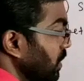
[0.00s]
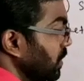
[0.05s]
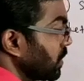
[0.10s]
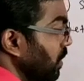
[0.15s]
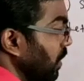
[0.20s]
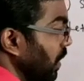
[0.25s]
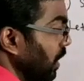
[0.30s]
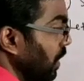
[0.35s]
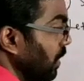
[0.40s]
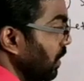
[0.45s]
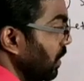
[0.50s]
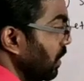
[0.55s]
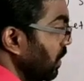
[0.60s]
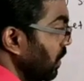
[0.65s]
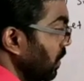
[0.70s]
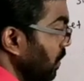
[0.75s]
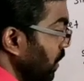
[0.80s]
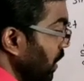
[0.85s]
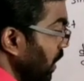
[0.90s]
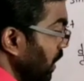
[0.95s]
square.
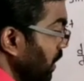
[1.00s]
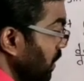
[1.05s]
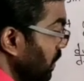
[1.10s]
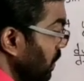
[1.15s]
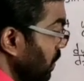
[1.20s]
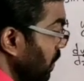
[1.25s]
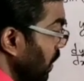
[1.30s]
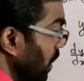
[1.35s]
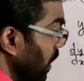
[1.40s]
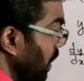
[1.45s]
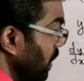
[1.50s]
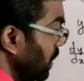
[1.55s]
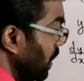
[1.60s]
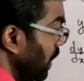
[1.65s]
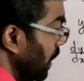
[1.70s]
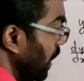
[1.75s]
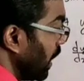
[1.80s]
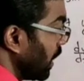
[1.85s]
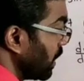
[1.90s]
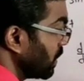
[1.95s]
Root x square
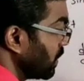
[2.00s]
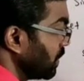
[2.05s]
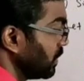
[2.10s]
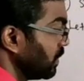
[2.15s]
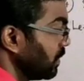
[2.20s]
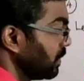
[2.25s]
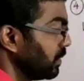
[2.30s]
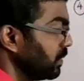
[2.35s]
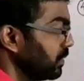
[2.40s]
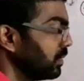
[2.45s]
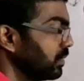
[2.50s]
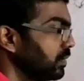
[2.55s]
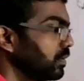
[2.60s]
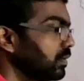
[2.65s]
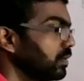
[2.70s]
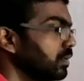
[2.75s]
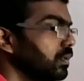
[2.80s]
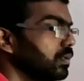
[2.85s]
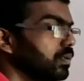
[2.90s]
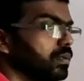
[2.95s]
is x.
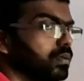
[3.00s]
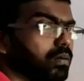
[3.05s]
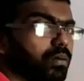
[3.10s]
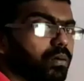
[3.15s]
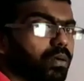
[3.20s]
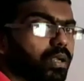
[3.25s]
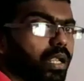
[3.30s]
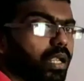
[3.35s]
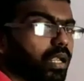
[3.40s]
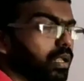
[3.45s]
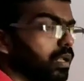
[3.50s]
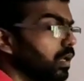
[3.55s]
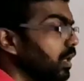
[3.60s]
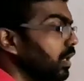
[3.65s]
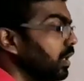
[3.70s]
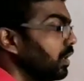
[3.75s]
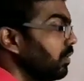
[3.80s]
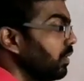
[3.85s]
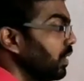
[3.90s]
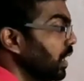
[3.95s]
Okay,
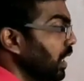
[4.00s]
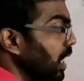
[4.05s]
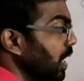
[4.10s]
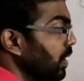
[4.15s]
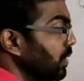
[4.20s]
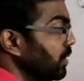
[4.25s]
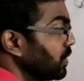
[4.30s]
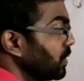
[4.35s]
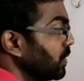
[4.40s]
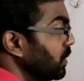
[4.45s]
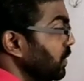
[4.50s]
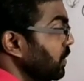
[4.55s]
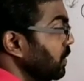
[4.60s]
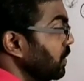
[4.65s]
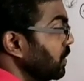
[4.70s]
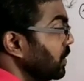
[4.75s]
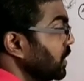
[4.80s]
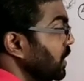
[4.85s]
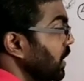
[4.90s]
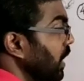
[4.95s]
we have
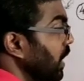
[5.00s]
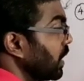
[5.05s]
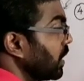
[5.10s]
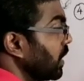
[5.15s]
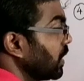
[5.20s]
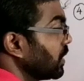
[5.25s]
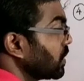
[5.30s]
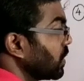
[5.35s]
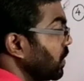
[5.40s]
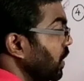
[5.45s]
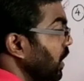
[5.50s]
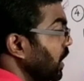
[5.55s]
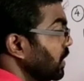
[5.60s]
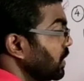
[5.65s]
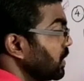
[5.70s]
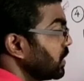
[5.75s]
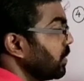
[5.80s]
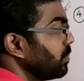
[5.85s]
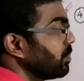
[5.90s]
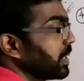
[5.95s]
to take the square
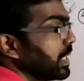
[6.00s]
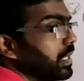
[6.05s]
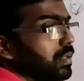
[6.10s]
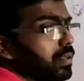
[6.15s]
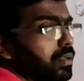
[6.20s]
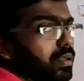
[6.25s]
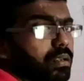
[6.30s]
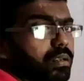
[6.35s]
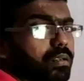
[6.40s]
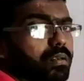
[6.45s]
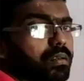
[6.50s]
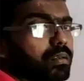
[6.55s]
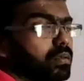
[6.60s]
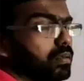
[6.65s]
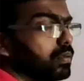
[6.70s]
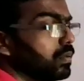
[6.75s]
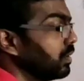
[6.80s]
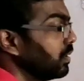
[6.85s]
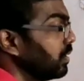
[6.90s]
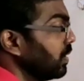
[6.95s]
separately.
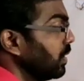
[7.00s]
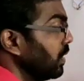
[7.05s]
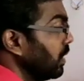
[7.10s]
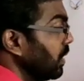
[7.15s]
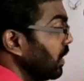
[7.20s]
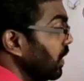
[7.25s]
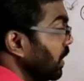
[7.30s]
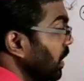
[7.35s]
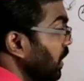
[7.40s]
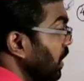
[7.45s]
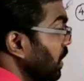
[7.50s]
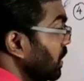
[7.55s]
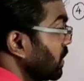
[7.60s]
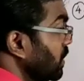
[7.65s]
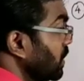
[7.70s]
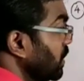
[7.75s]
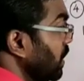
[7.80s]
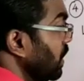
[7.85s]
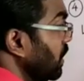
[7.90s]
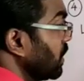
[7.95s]

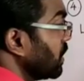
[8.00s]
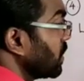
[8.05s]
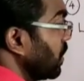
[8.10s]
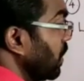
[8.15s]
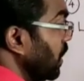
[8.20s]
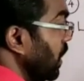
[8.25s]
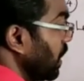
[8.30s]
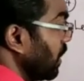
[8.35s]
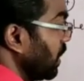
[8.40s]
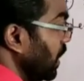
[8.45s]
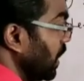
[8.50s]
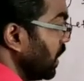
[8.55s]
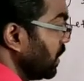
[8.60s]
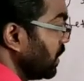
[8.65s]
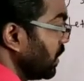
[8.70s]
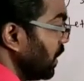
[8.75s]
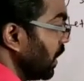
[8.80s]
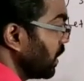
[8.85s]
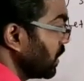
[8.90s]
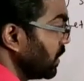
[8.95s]
X square, that
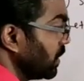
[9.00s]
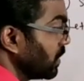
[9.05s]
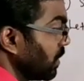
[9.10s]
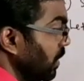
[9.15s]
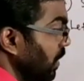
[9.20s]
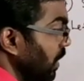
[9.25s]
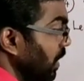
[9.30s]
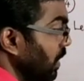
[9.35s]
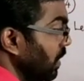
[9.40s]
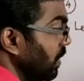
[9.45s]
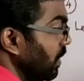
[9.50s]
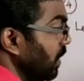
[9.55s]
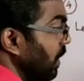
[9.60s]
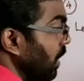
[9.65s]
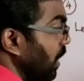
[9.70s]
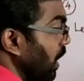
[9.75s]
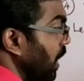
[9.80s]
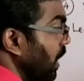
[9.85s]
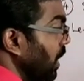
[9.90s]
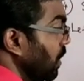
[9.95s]
is x
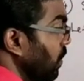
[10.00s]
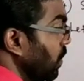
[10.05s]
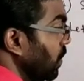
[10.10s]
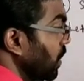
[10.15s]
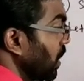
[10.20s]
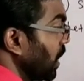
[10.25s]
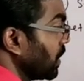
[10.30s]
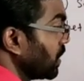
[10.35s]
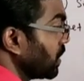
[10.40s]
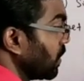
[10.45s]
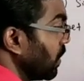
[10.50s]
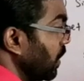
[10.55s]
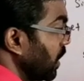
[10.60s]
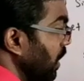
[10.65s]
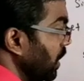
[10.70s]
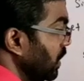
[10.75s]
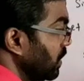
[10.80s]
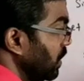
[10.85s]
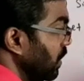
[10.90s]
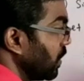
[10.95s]
square, and root x square
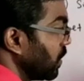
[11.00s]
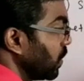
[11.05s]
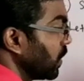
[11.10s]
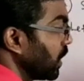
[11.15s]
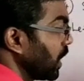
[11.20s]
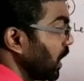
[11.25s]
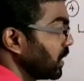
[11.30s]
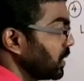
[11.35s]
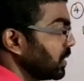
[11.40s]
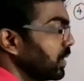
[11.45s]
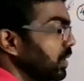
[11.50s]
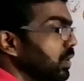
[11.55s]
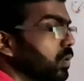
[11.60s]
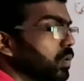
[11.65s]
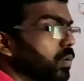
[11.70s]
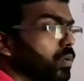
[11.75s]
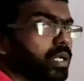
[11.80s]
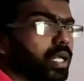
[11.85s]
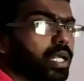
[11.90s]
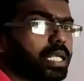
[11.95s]
is root x
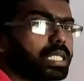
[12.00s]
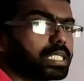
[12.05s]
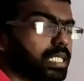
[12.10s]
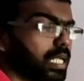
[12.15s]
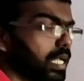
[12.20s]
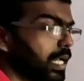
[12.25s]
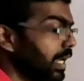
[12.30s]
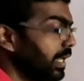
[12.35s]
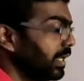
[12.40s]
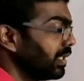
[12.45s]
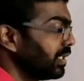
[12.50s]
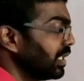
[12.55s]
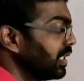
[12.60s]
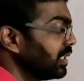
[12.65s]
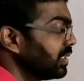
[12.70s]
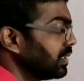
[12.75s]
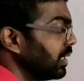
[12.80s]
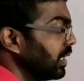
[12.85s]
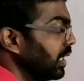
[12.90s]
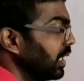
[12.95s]
into root x, and it
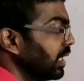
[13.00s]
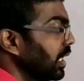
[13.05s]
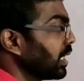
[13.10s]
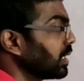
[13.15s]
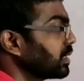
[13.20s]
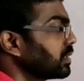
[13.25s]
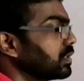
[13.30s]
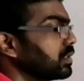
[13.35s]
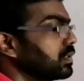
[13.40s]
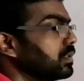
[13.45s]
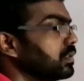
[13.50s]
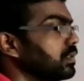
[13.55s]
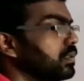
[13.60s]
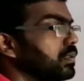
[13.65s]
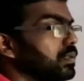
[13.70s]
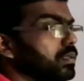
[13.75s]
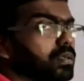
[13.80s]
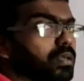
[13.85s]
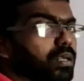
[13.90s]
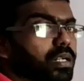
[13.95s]
is x.
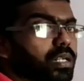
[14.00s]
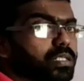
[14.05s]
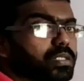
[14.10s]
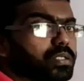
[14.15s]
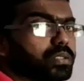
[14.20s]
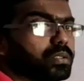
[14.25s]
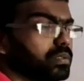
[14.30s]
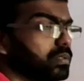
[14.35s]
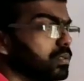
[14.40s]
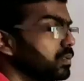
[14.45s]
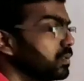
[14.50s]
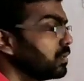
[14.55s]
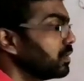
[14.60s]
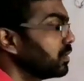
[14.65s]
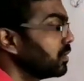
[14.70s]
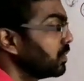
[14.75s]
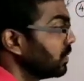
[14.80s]
Understood?